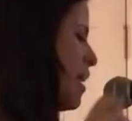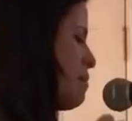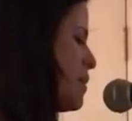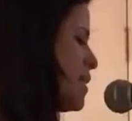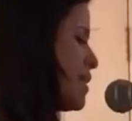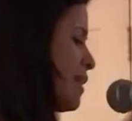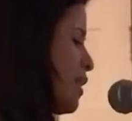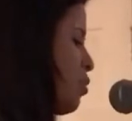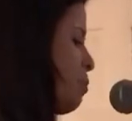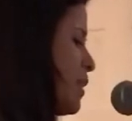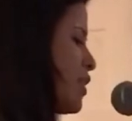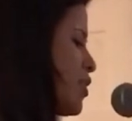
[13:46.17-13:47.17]
enemies,
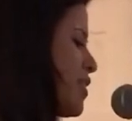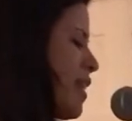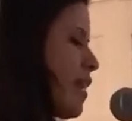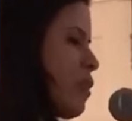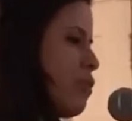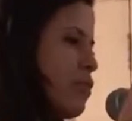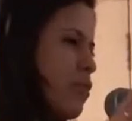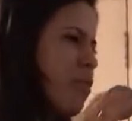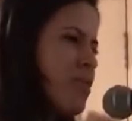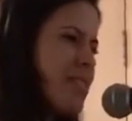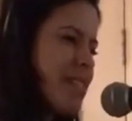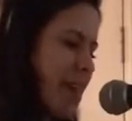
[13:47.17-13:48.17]
little bitches like you
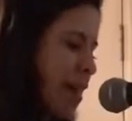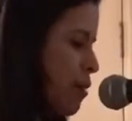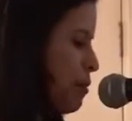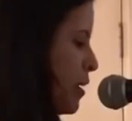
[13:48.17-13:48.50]
don't scare